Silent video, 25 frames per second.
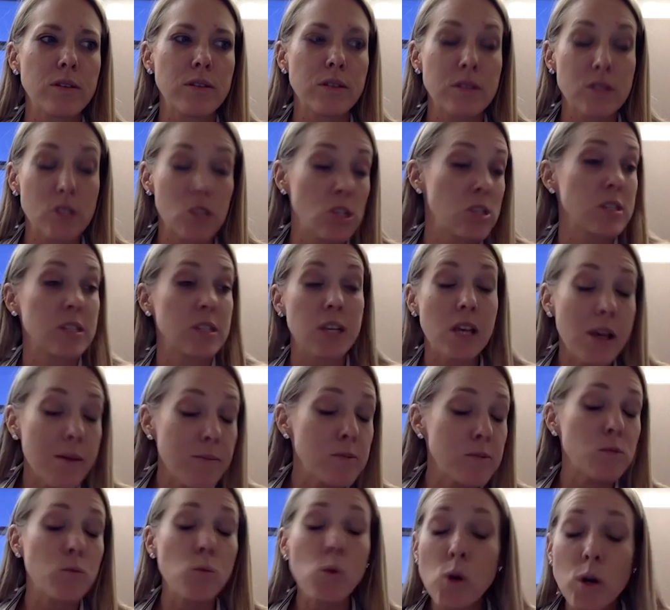just
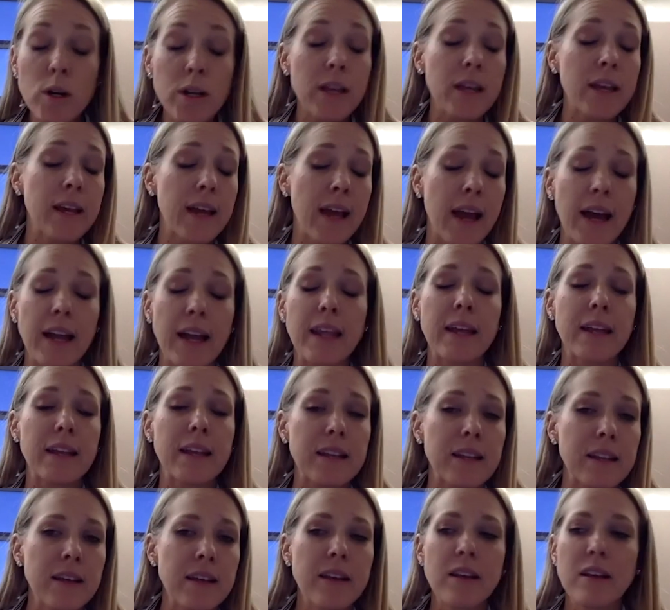keeps working at it
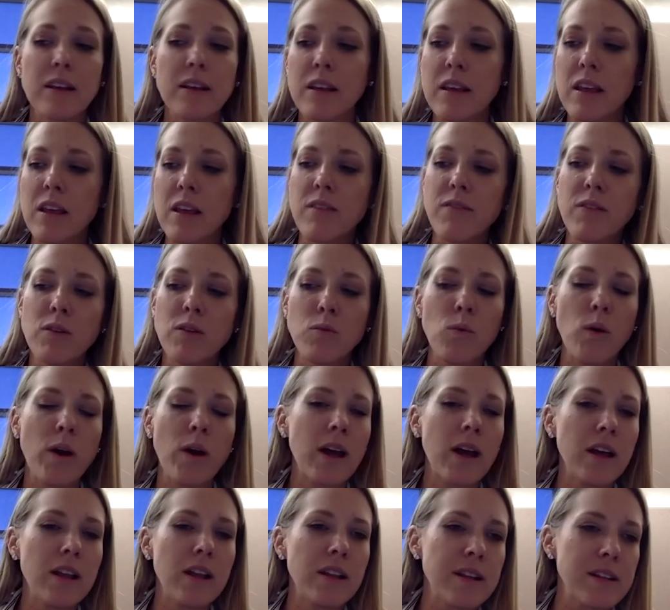even
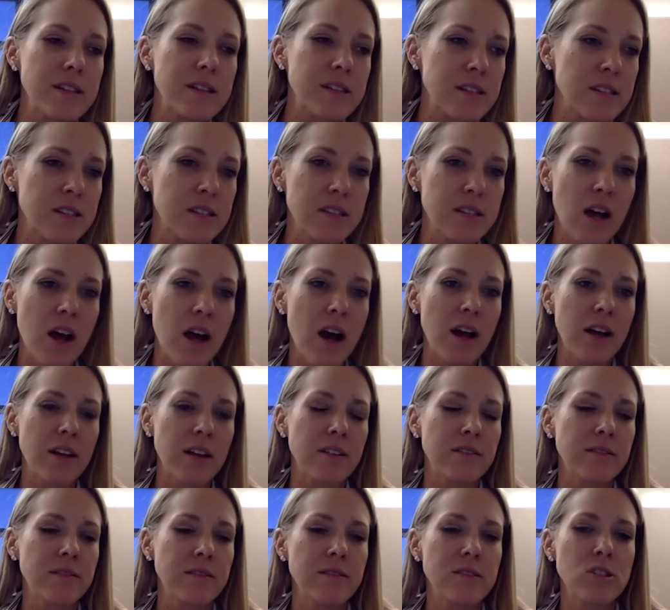when it's not
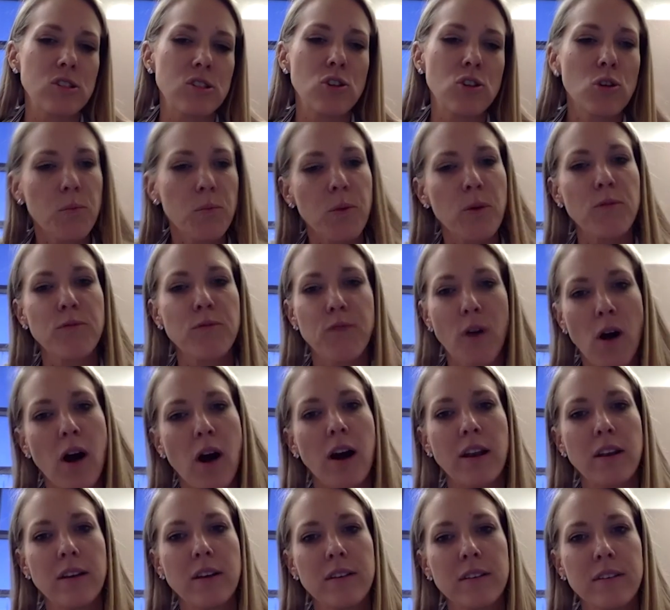super
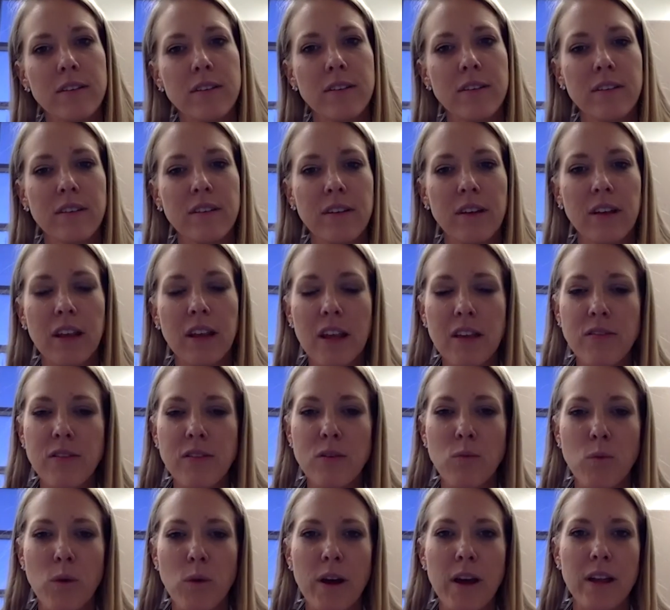fun, and
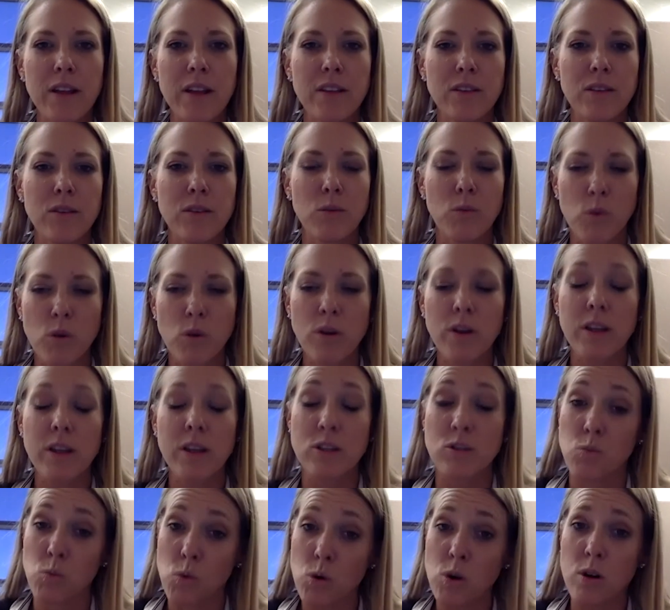even when the work
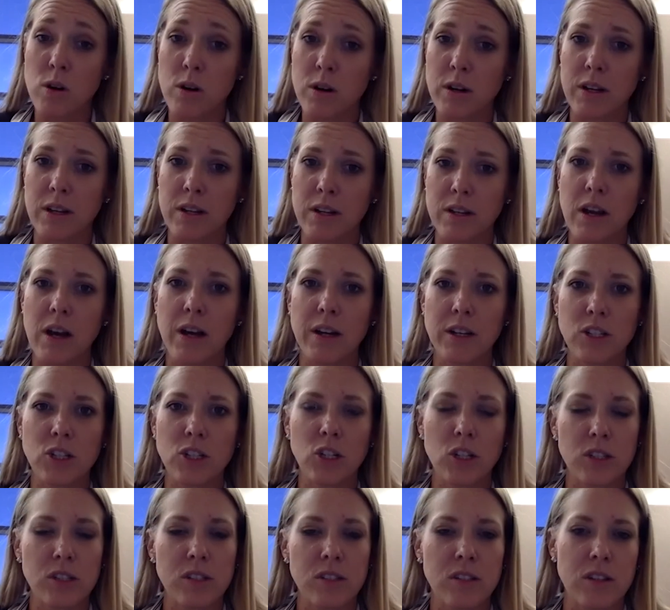is work and not
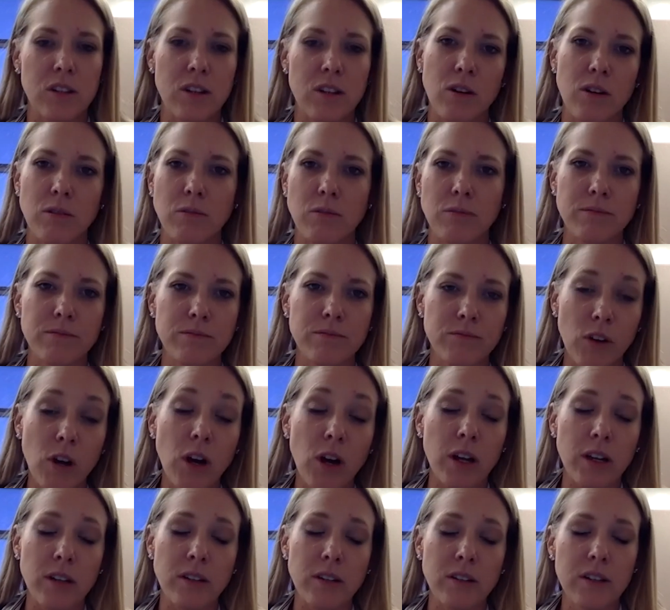just, you know,
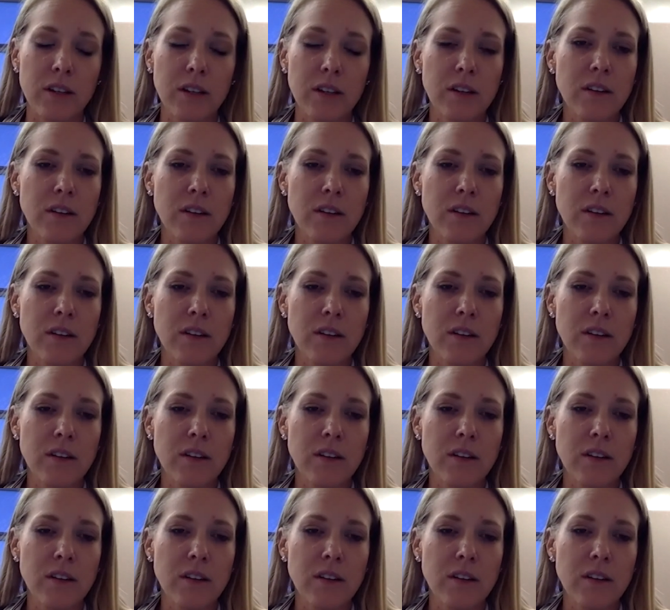fun,